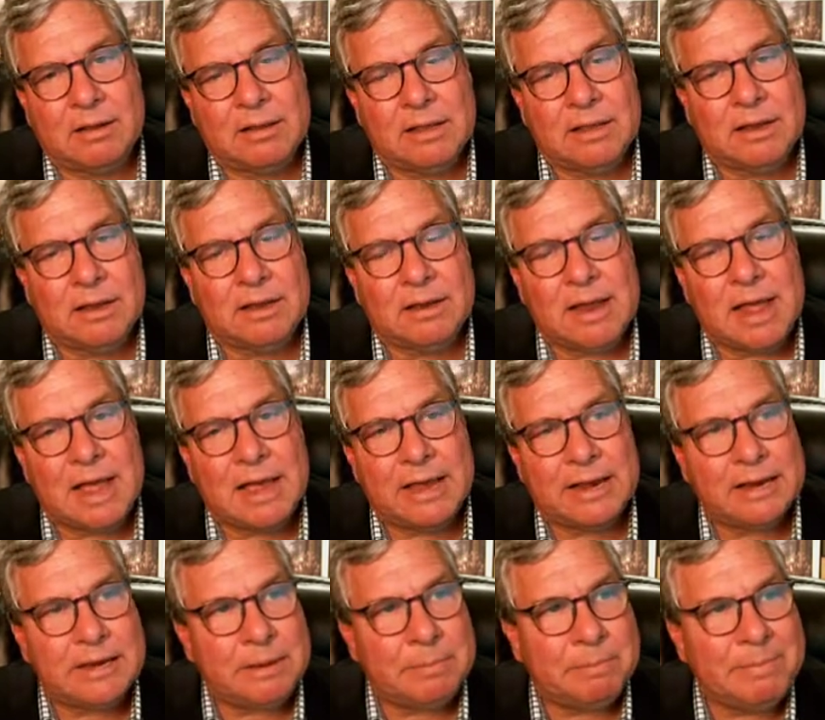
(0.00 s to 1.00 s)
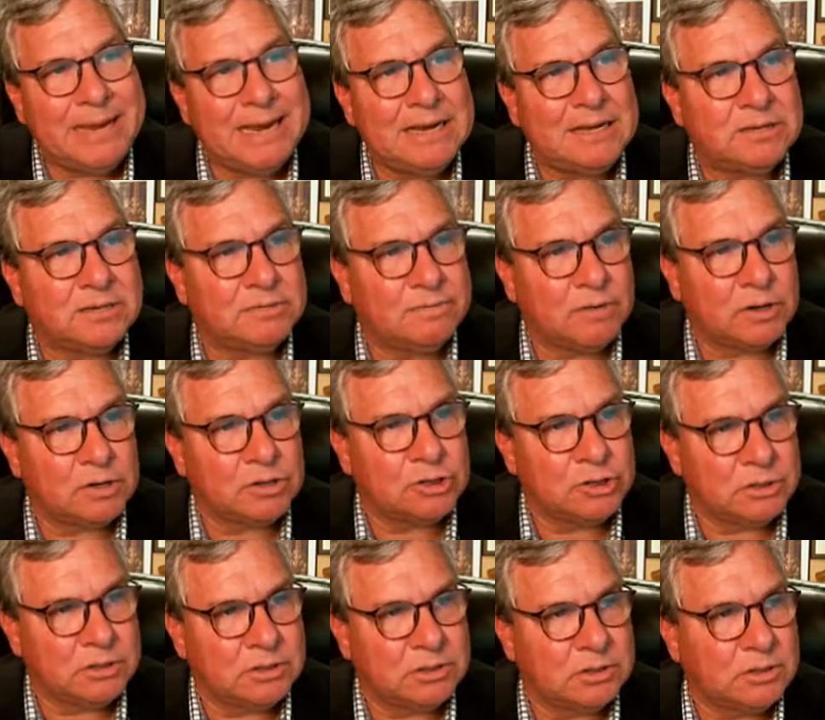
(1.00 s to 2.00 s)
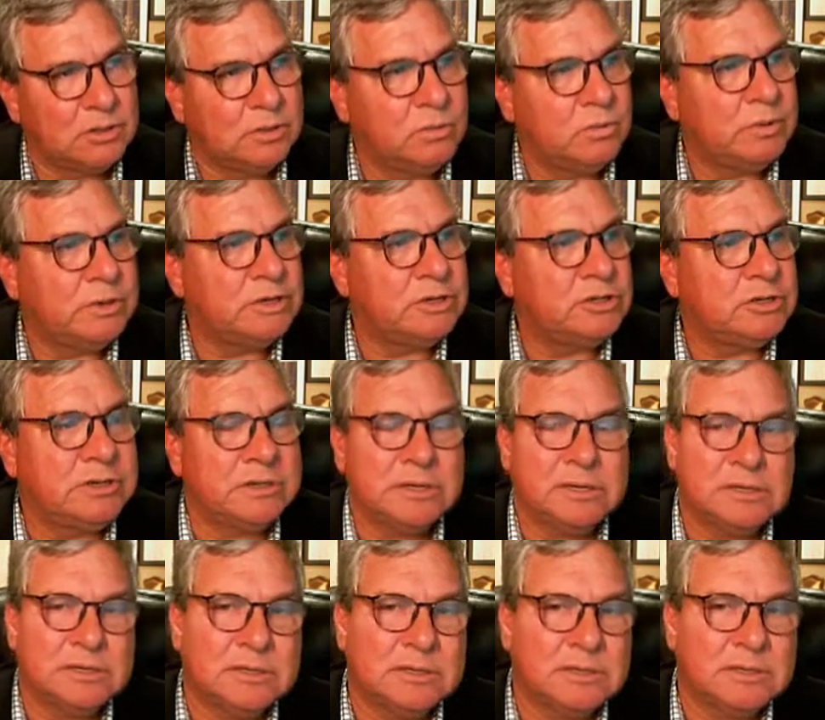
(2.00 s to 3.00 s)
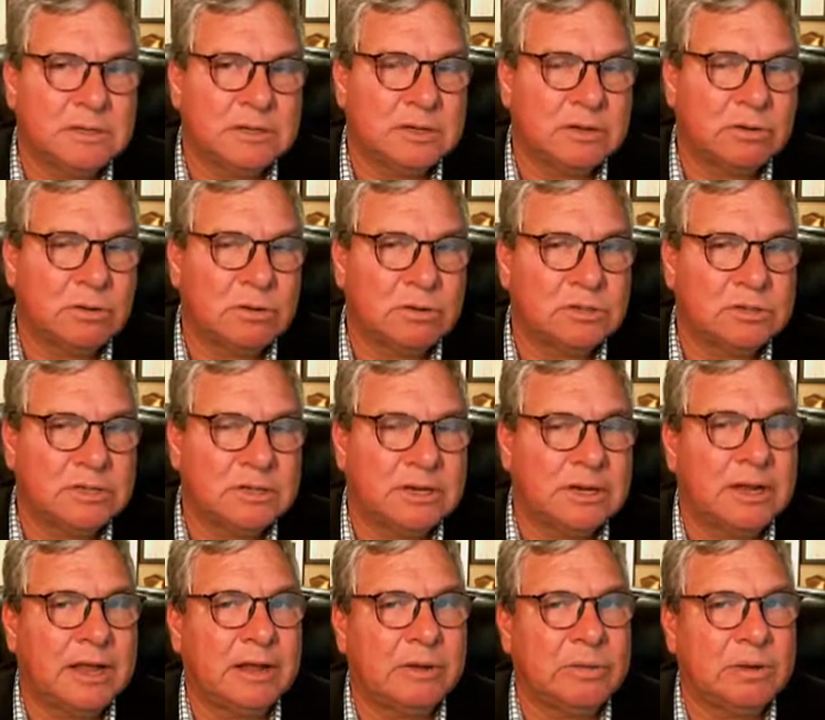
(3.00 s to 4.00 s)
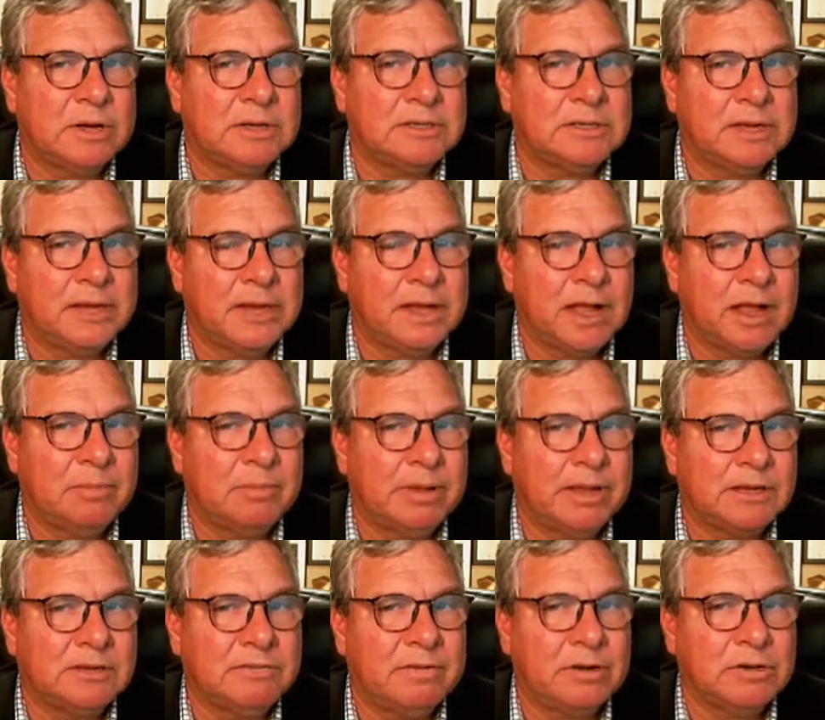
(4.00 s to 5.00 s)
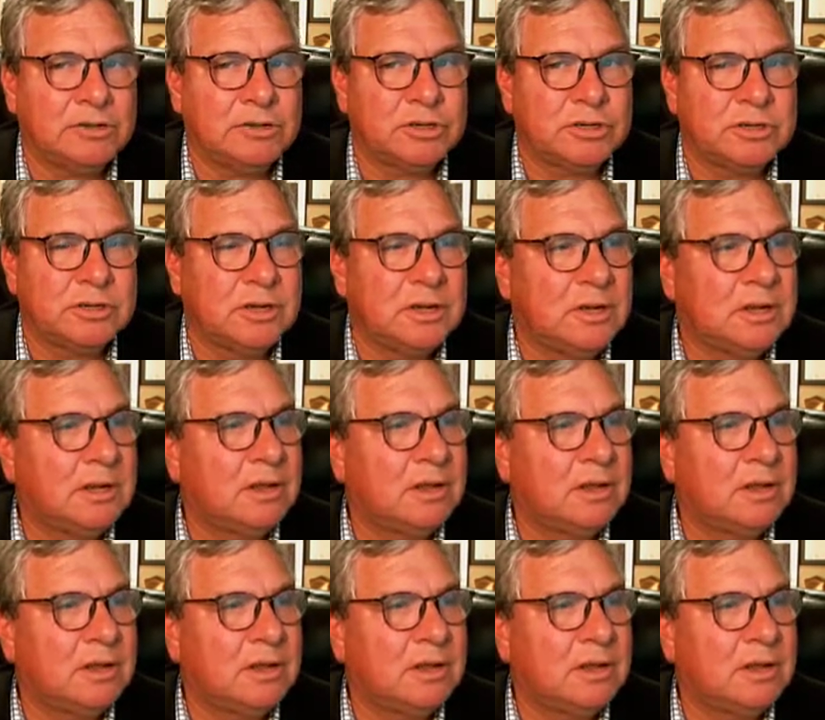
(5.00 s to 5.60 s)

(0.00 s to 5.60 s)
line impedance function, which is, of course, then likewise a complex function